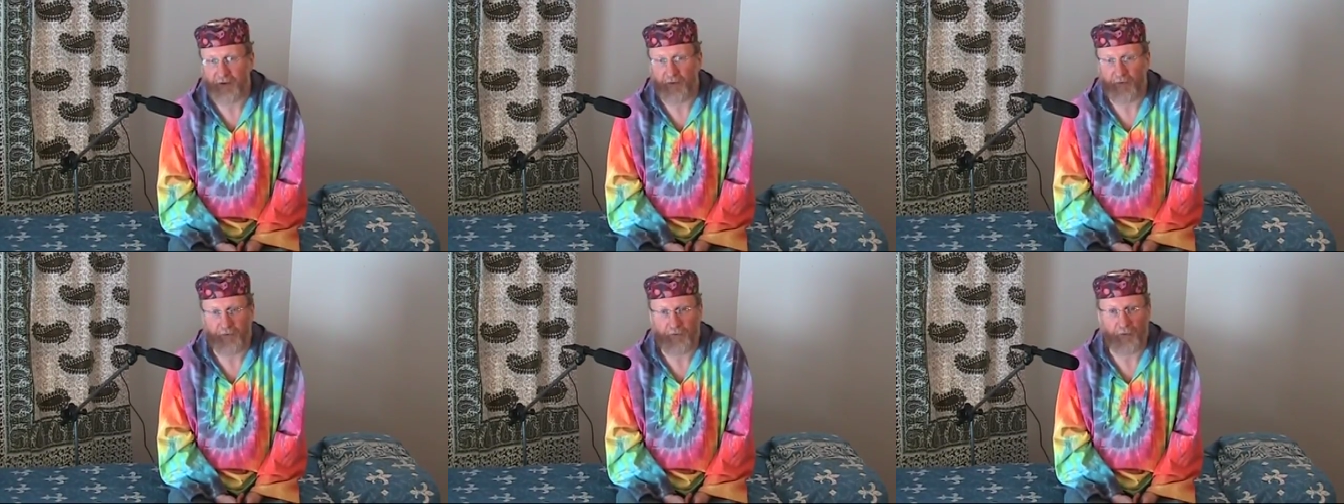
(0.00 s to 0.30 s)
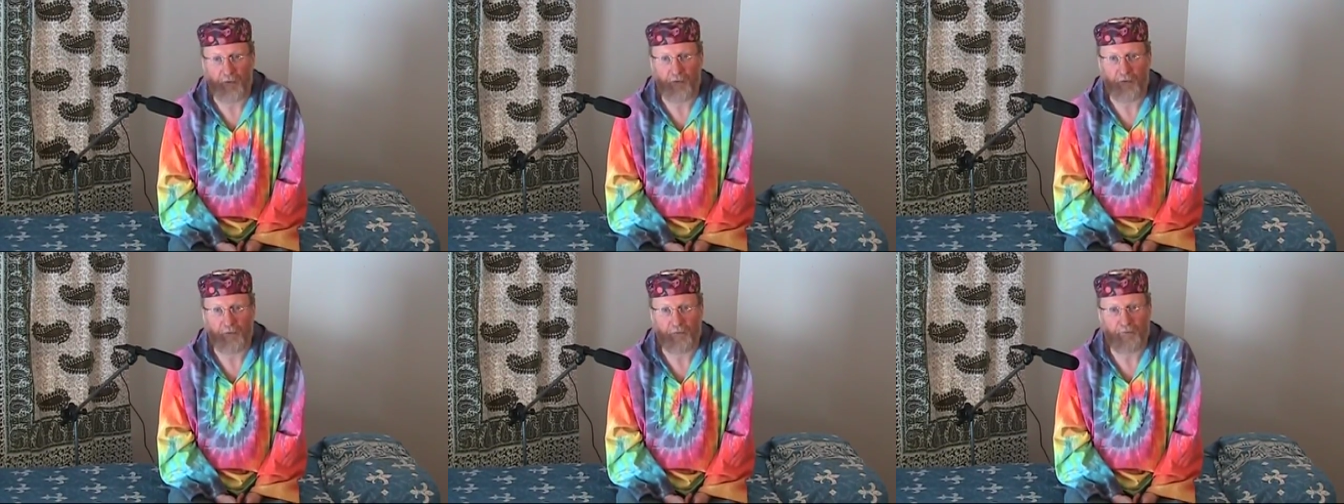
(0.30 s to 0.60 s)
of
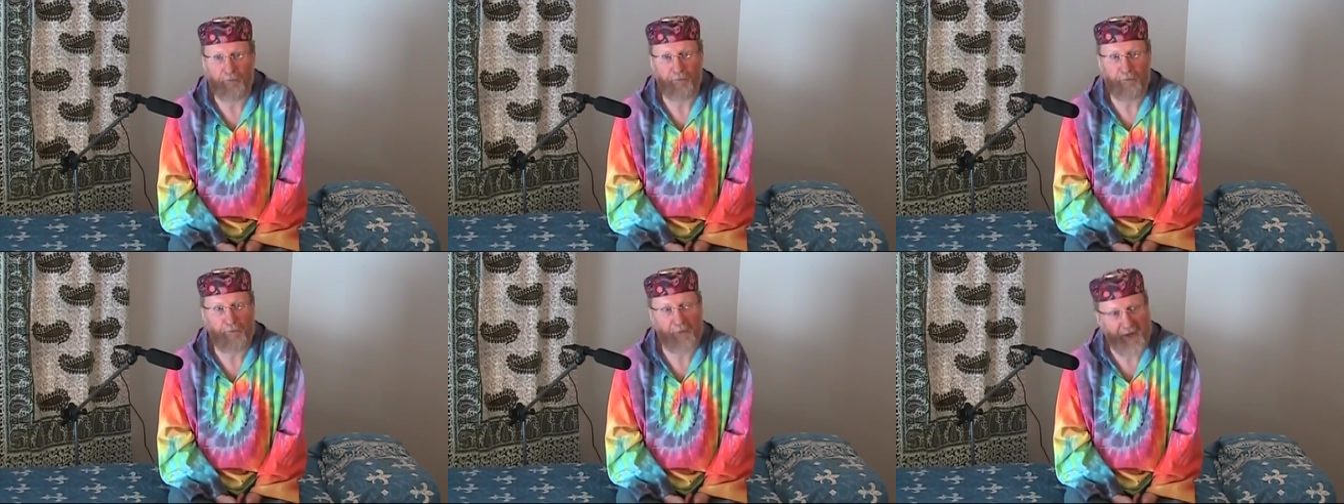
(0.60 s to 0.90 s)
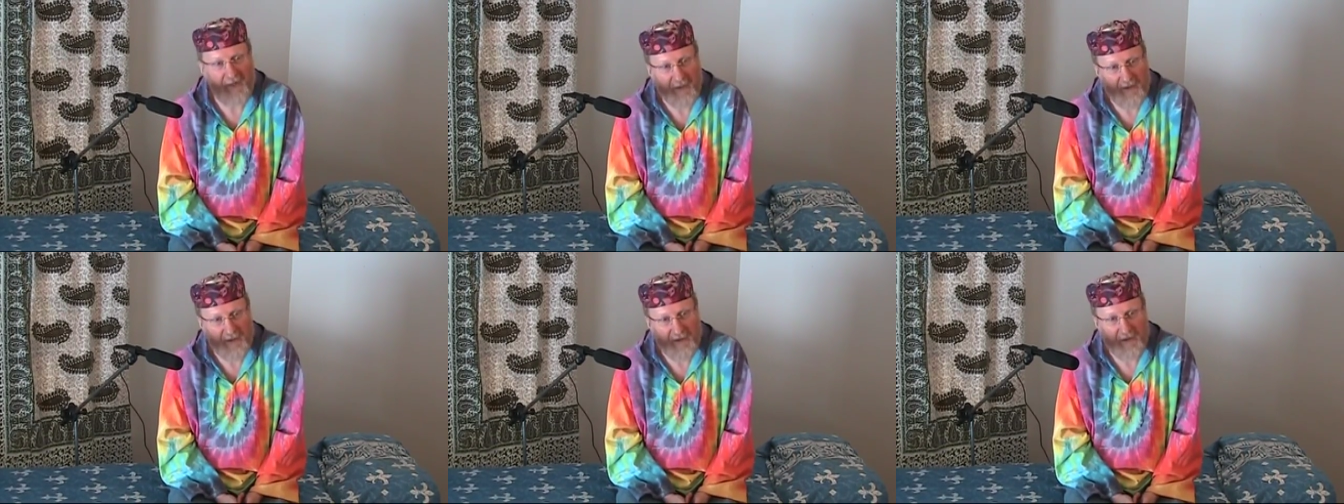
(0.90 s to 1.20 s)
your
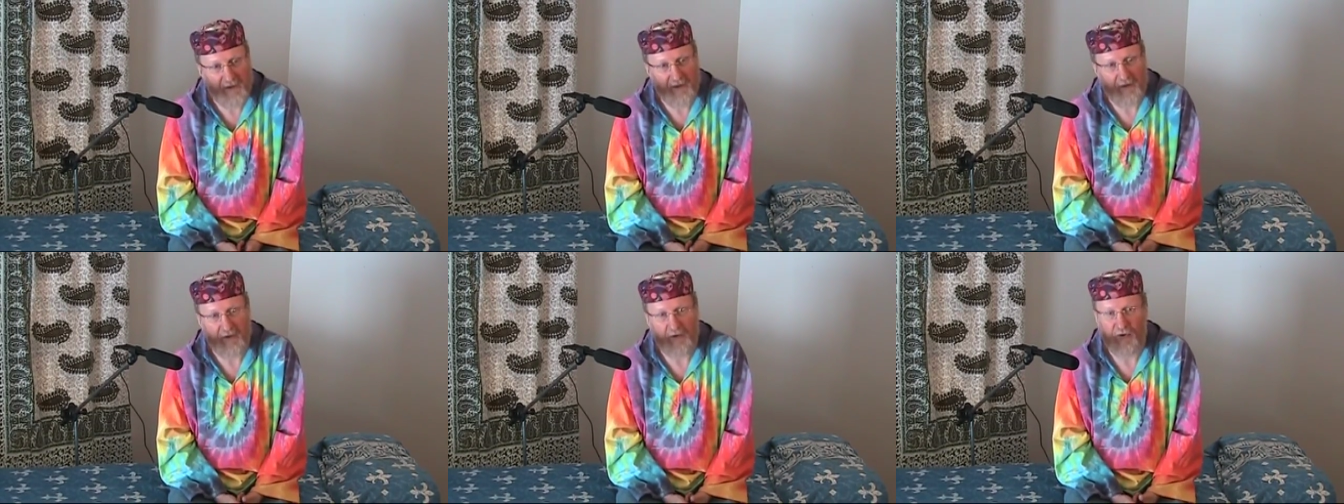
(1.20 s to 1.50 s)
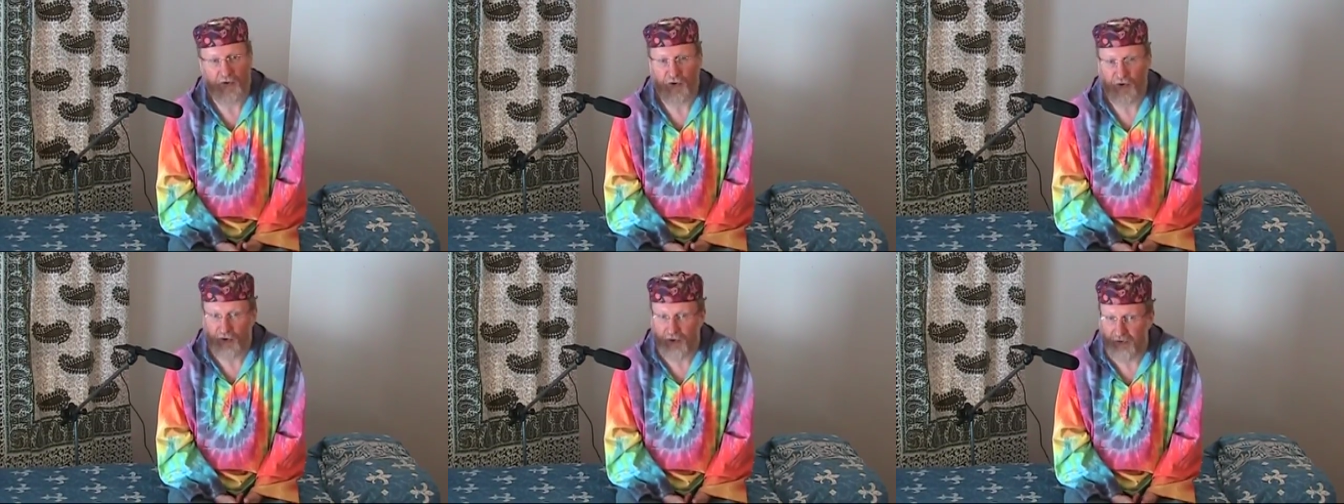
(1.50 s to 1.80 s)
pets and
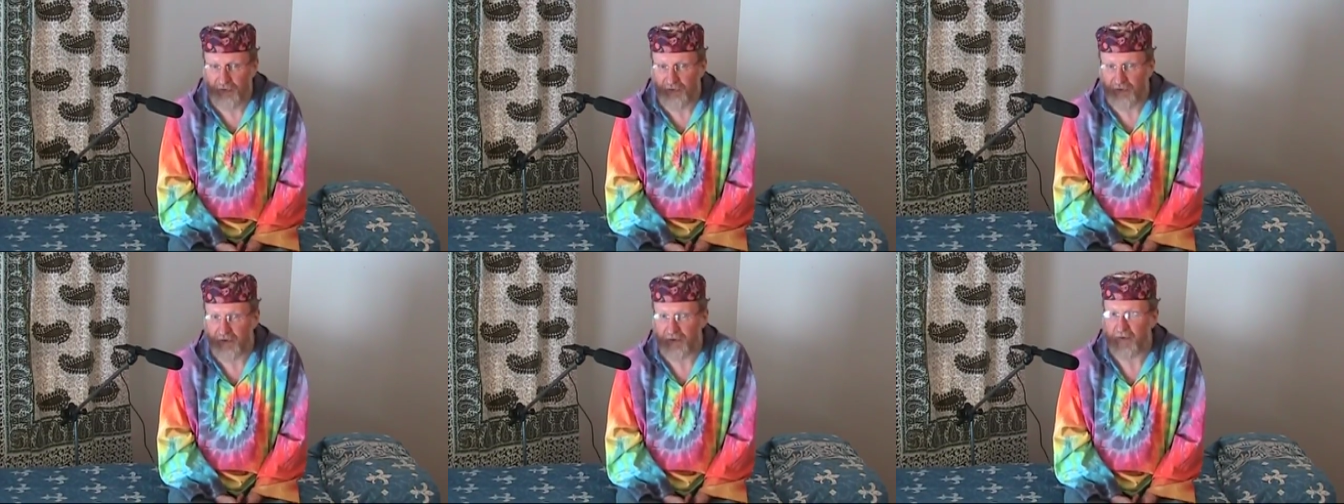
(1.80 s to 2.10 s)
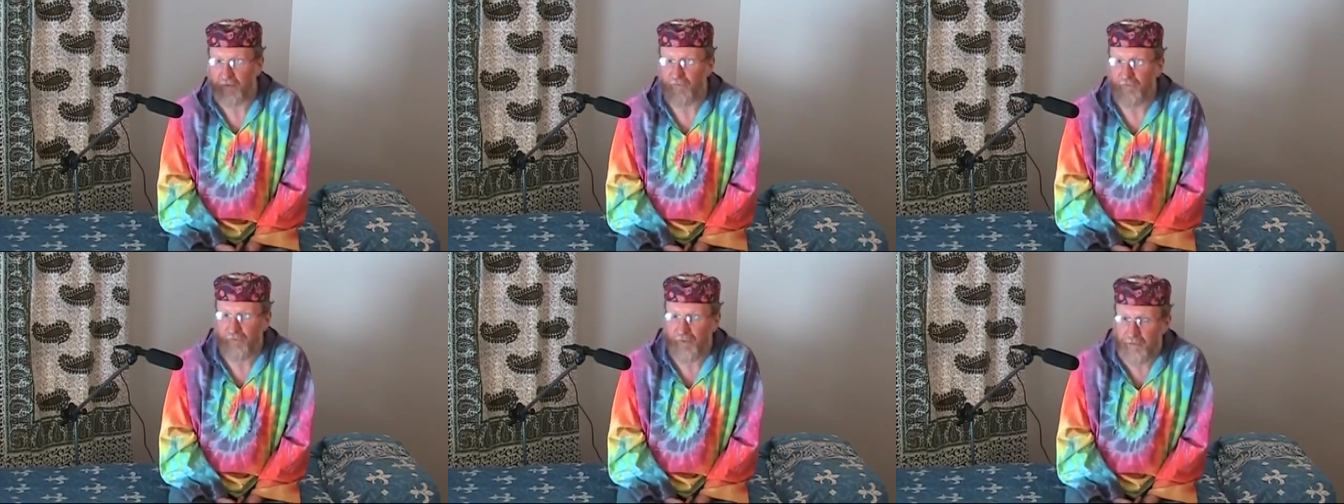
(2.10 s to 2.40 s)
children
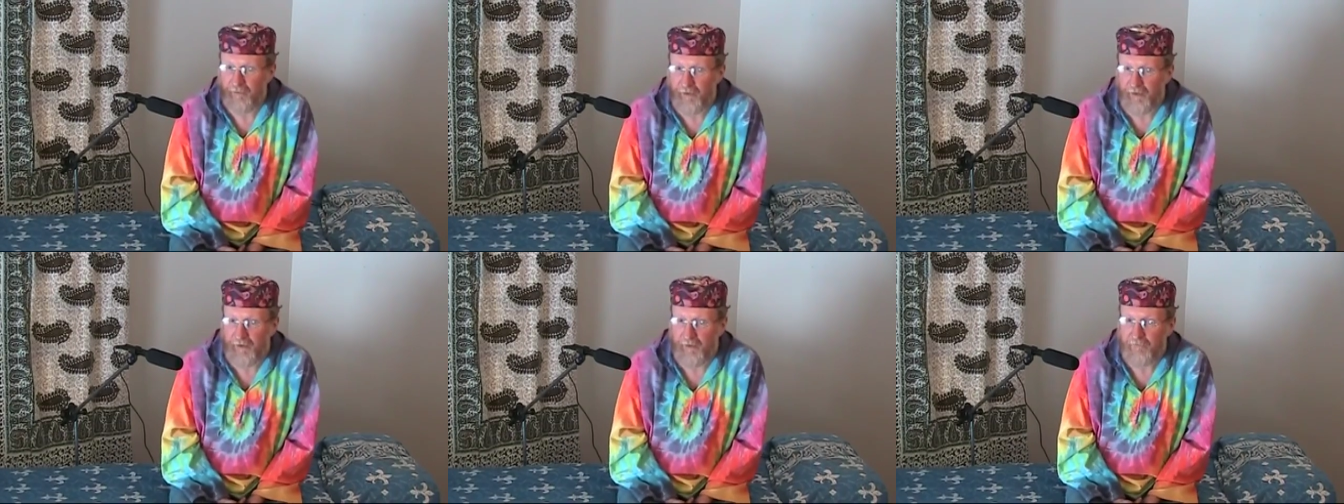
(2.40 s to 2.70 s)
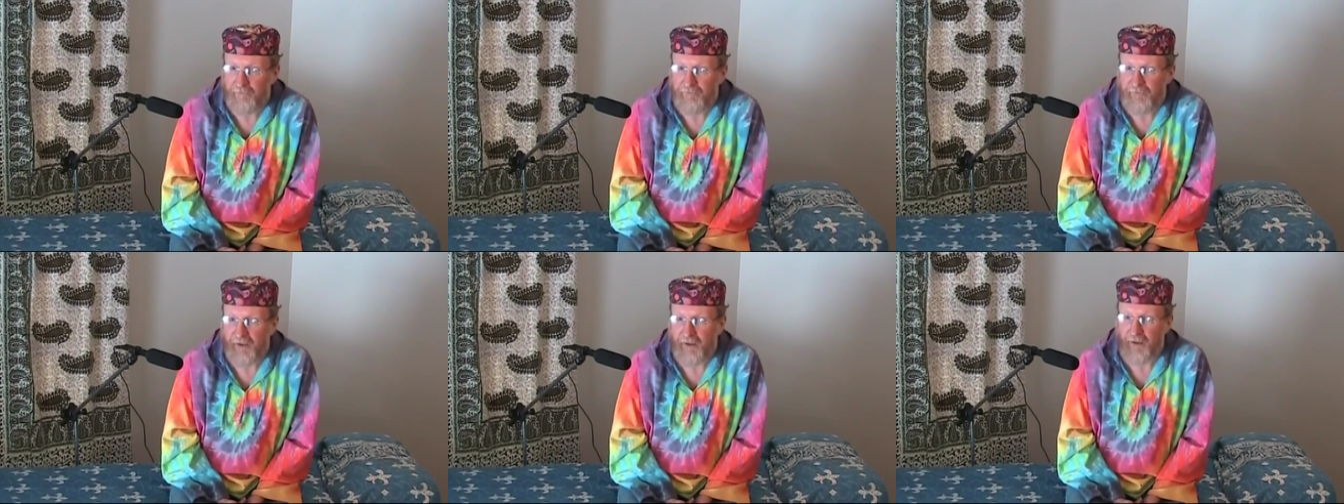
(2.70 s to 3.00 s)
and family,
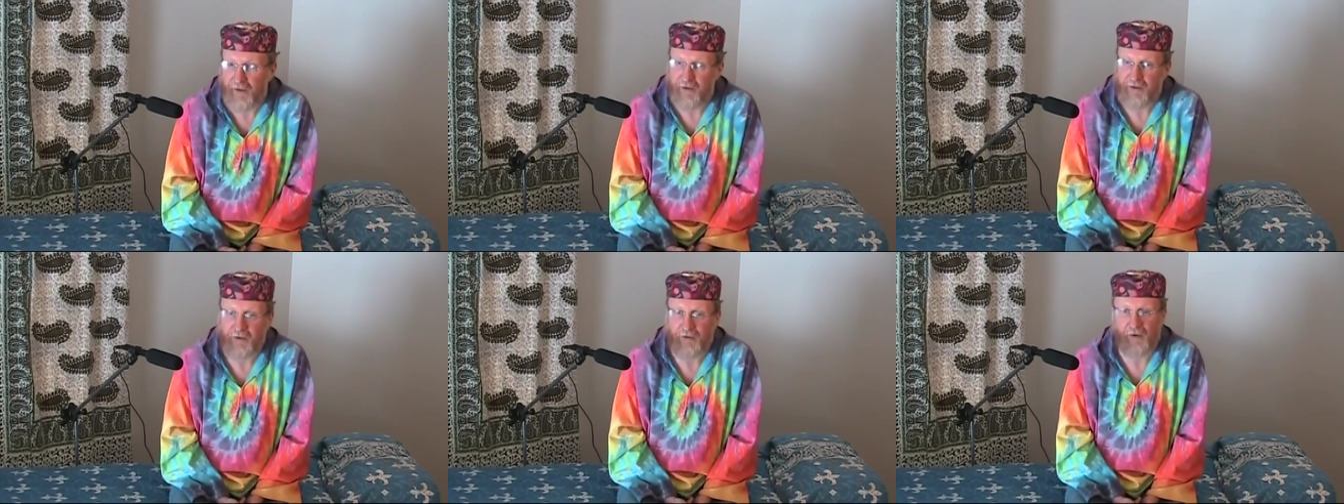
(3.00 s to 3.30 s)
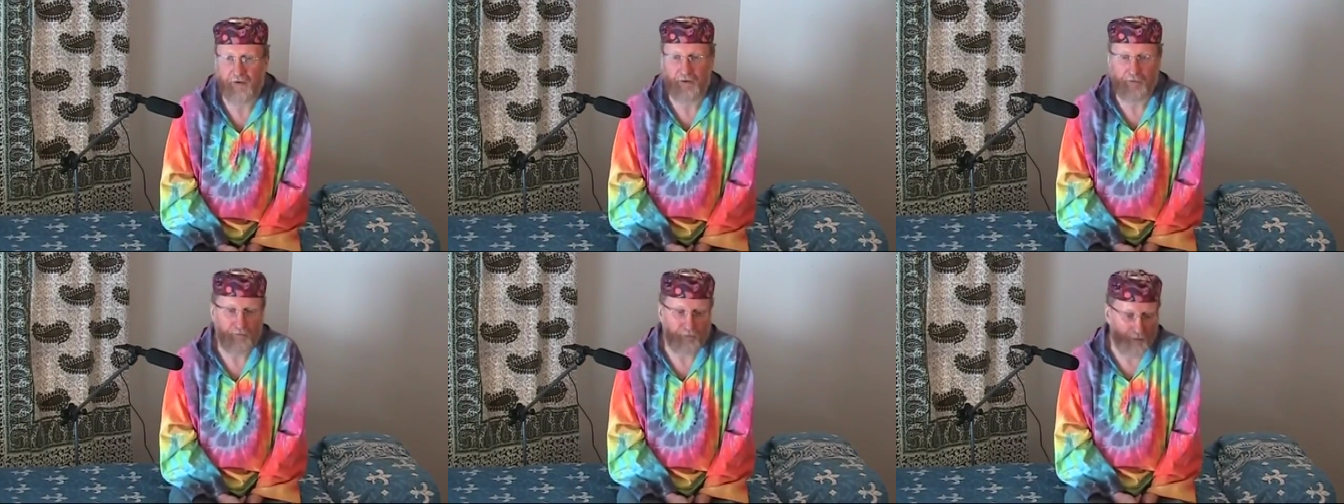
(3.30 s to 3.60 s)
it's
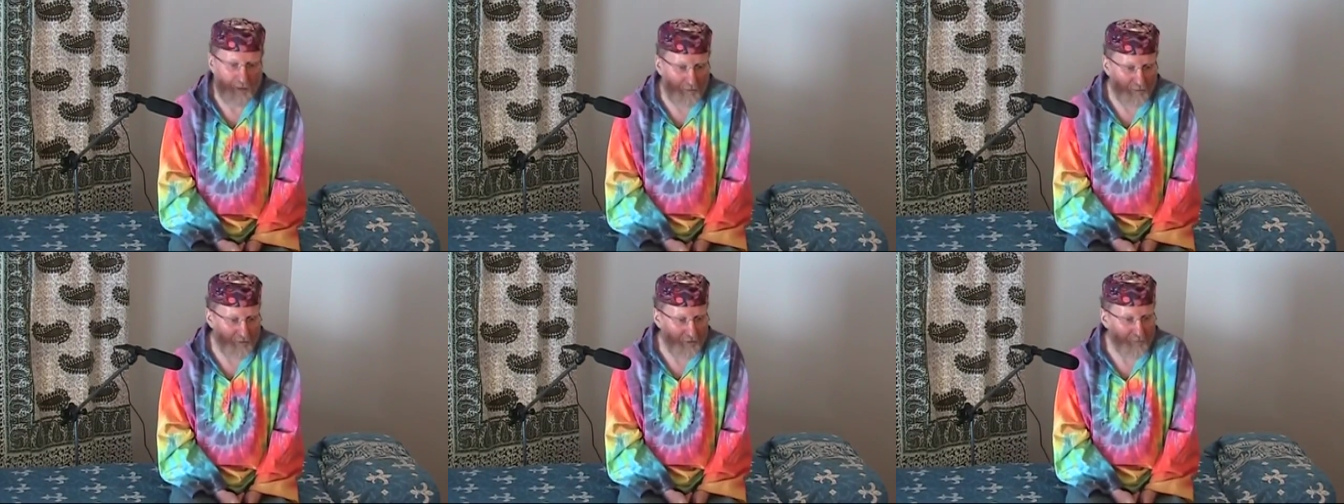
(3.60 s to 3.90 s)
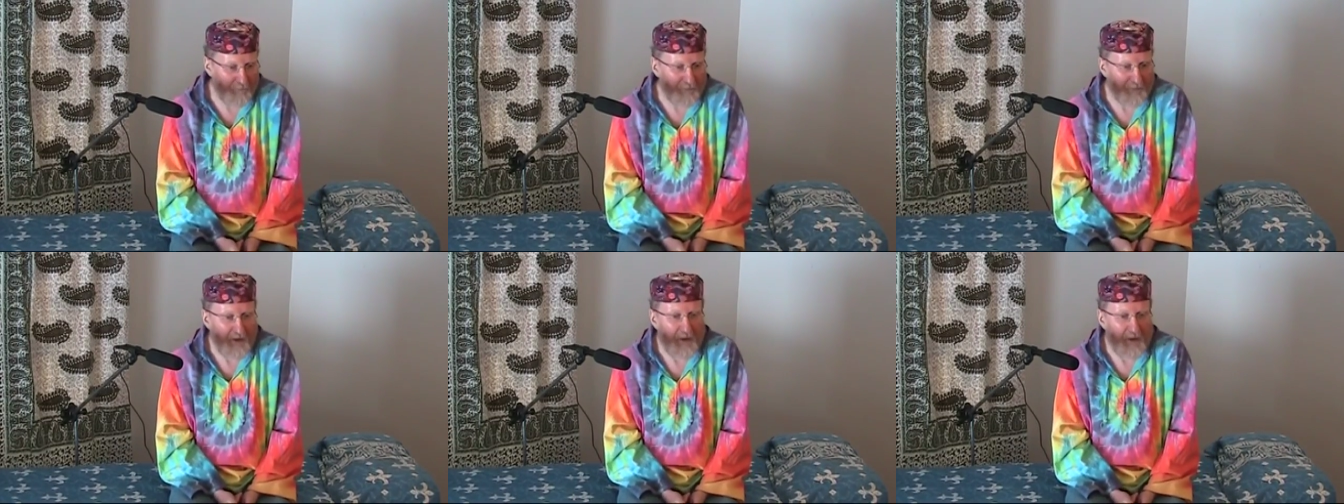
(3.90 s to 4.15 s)
not a problem.